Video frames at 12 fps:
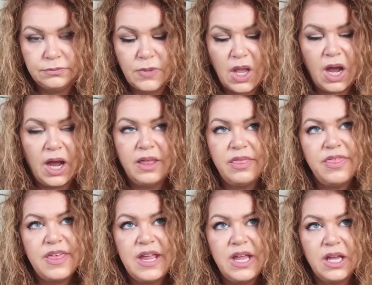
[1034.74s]
I
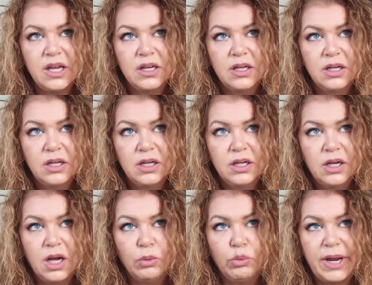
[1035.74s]
think a
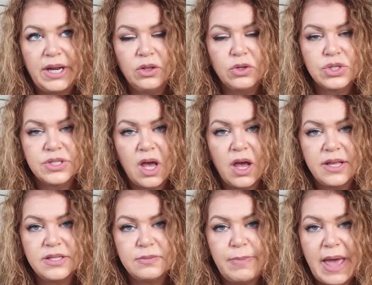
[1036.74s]
regular size
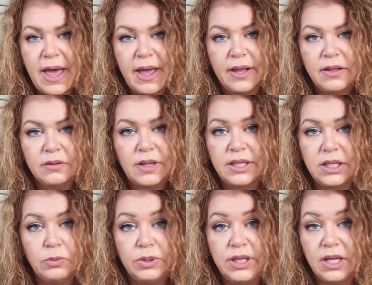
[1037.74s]
bag, like you
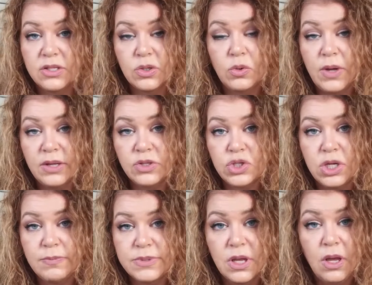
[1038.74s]
would get Toll House
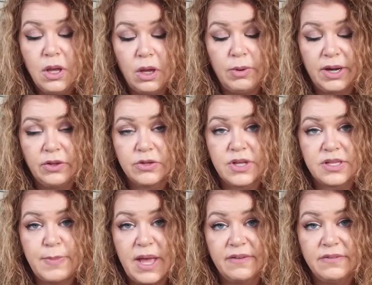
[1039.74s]
chips, a regular size
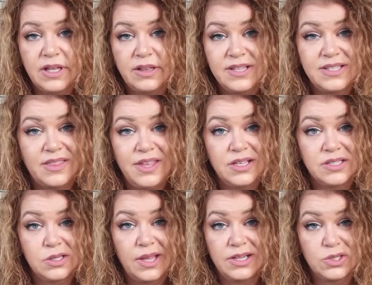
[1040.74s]
bag of Lily's, I think is
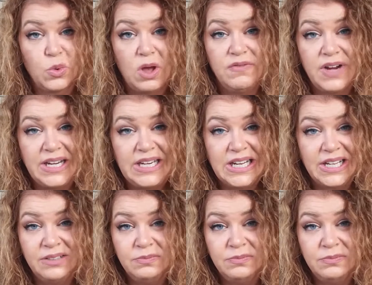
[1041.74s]
like $12.99.